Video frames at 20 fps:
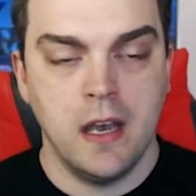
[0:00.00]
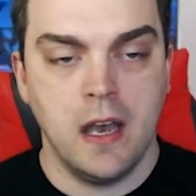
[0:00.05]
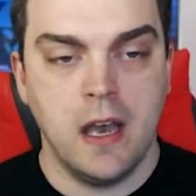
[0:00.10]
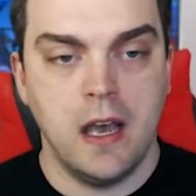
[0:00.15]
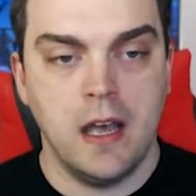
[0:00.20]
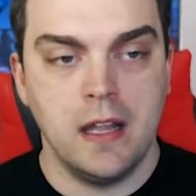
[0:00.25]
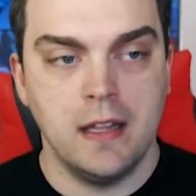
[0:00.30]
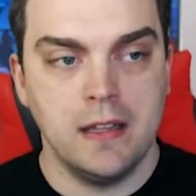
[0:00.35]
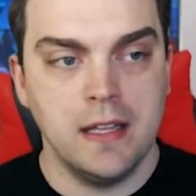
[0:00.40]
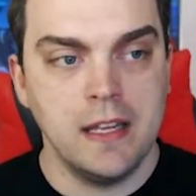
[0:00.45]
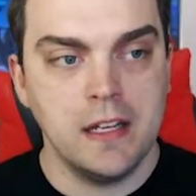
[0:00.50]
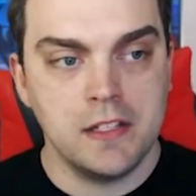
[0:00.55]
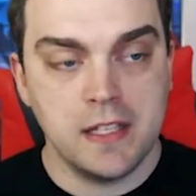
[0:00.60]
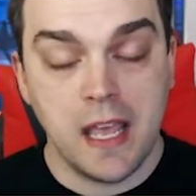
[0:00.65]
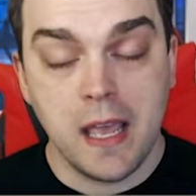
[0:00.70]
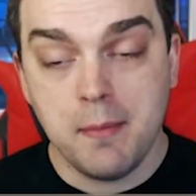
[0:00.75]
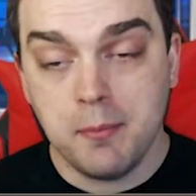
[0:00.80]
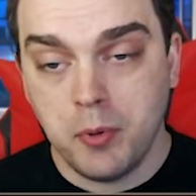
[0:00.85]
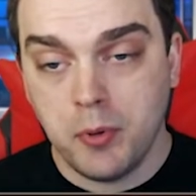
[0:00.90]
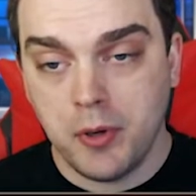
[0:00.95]
link to the
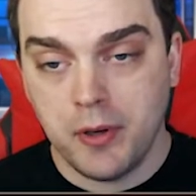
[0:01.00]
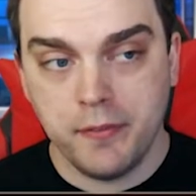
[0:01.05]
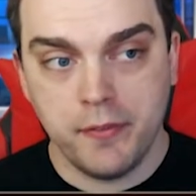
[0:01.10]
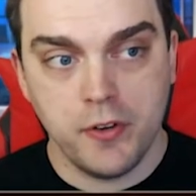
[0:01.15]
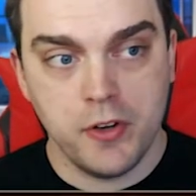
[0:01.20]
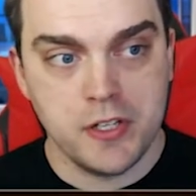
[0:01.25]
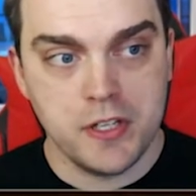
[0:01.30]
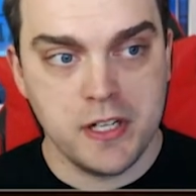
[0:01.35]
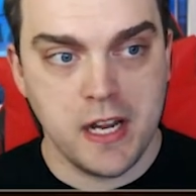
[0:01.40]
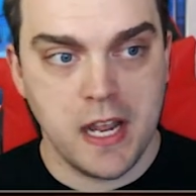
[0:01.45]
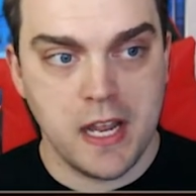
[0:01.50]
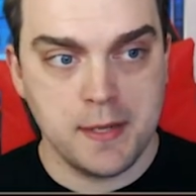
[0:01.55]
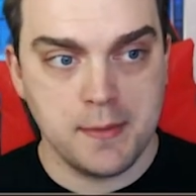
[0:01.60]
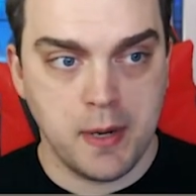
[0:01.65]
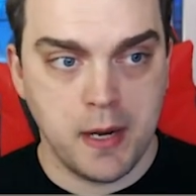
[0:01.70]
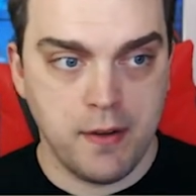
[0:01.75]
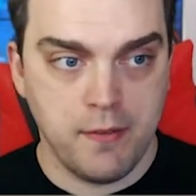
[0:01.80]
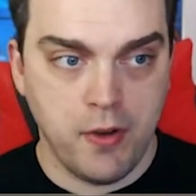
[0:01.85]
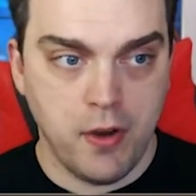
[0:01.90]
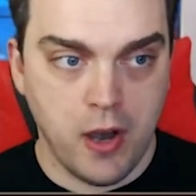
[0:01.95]
endpoint versioning as
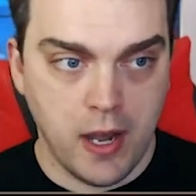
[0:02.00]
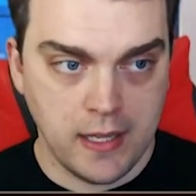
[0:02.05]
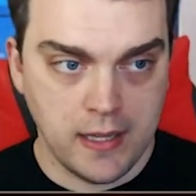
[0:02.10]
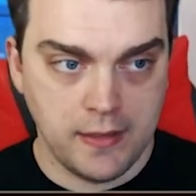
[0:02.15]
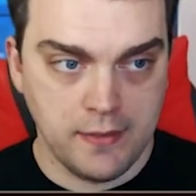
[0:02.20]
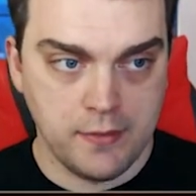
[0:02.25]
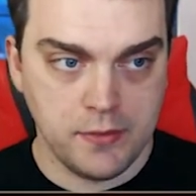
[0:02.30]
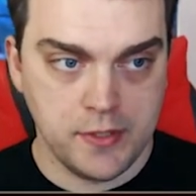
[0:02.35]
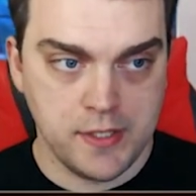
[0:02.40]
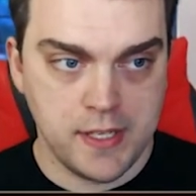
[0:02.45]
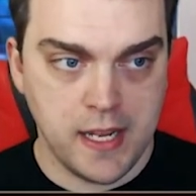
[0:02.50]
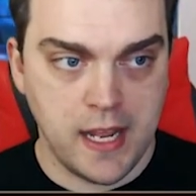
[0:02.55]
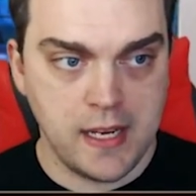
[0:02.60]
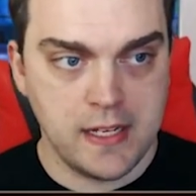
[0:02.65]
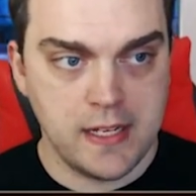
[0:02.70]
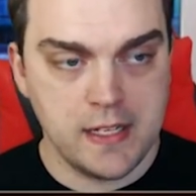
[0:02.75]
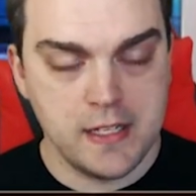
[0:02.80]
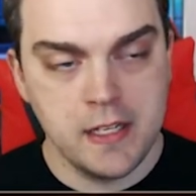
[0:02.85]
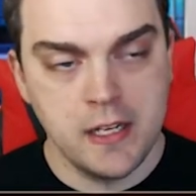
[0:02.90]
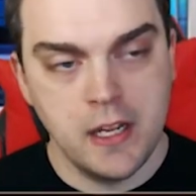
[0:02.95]
part of high level
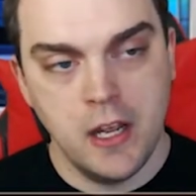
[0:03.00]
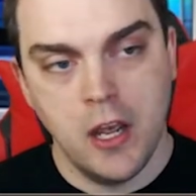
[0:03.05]
standards.